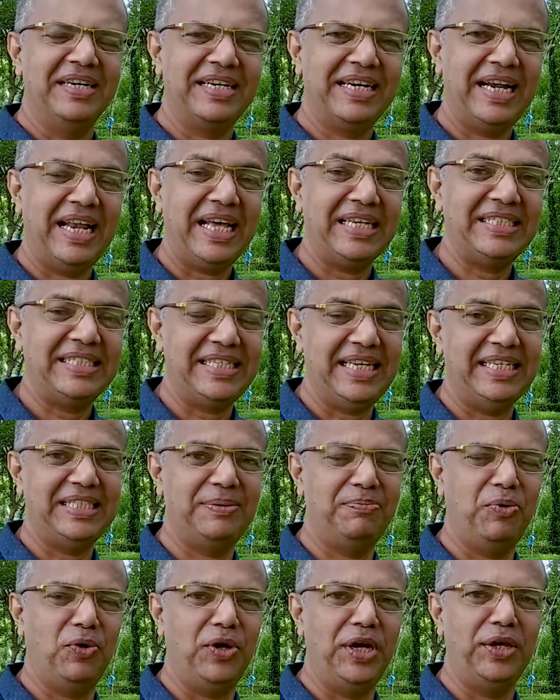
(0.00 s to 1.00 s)
class 6
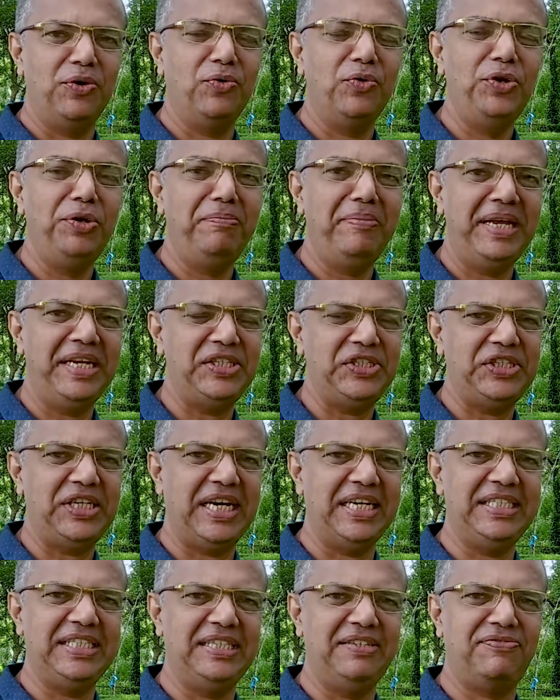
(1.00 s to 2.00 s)
boy, Unmesh
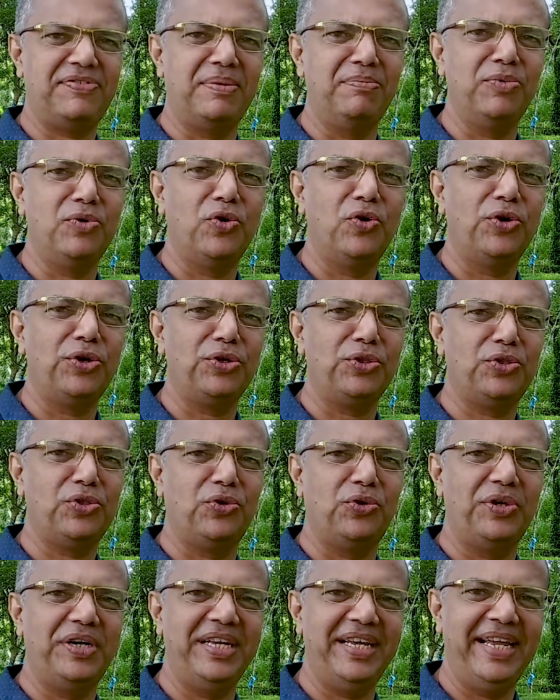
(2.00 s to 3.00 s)
Shaji from
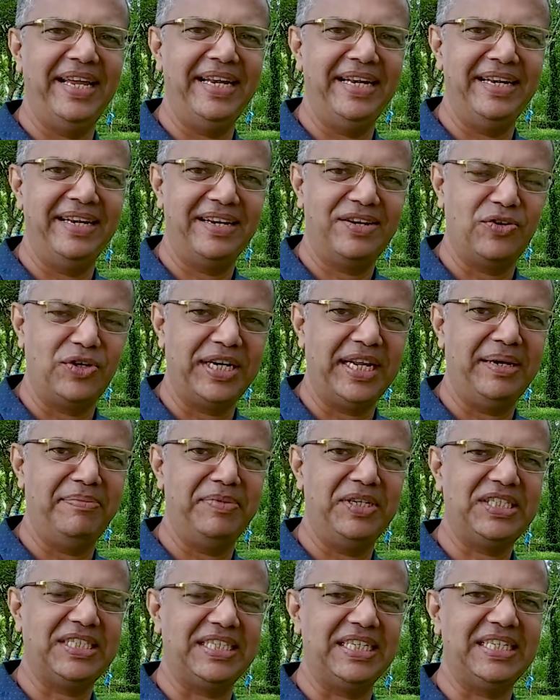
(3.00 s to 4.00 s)
Korutod in Kottayam
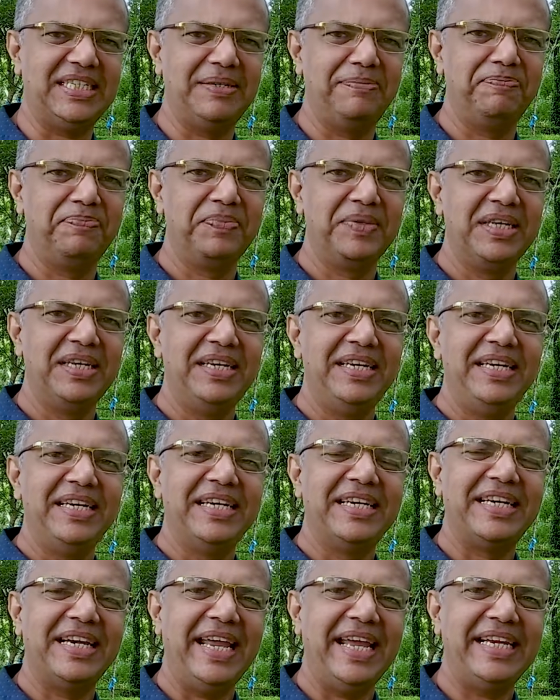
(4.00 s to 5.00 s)
district,
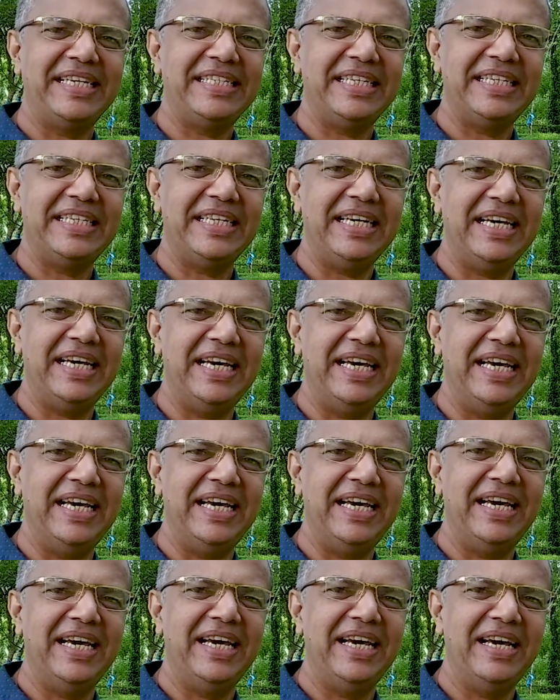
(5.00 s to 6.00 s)
created
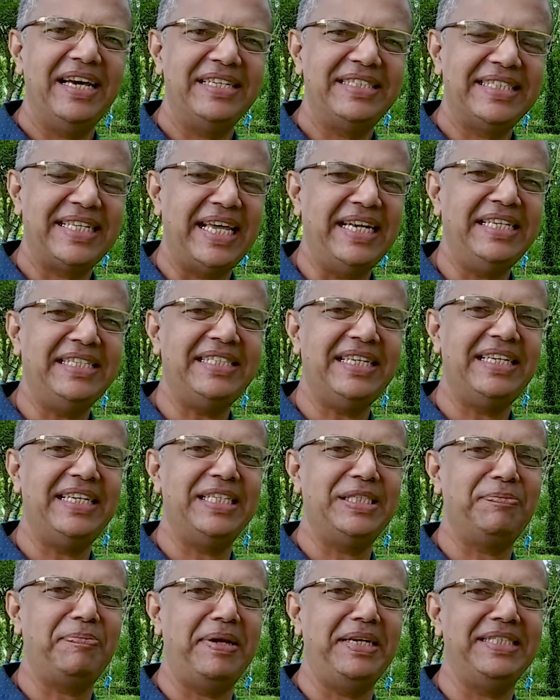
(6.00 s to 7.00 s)
a sanitizer
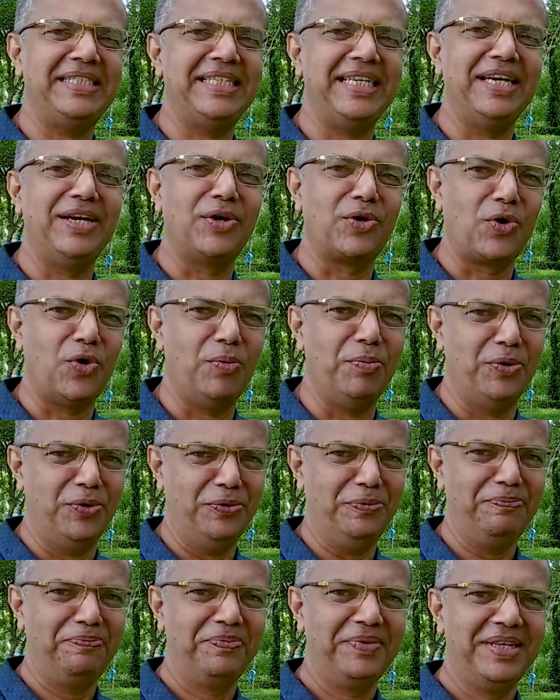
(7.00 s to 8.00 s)
dispensing robo,
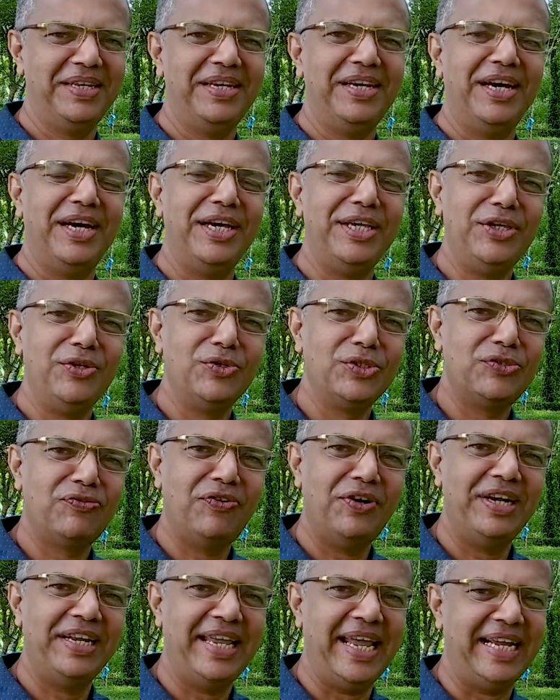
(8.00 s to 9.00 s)
a
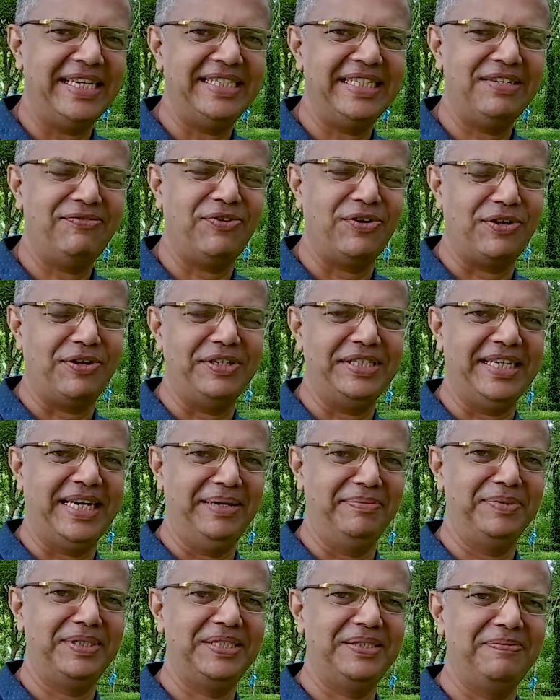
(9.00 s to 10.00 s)
useful gadget for our
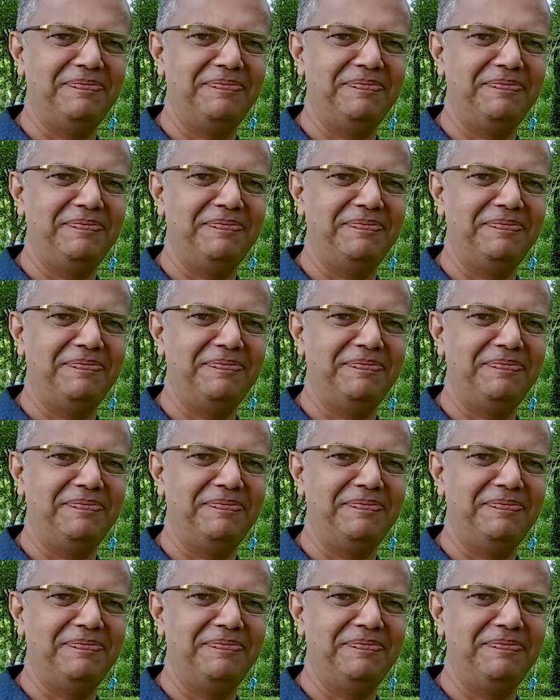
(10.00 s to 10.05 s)
times.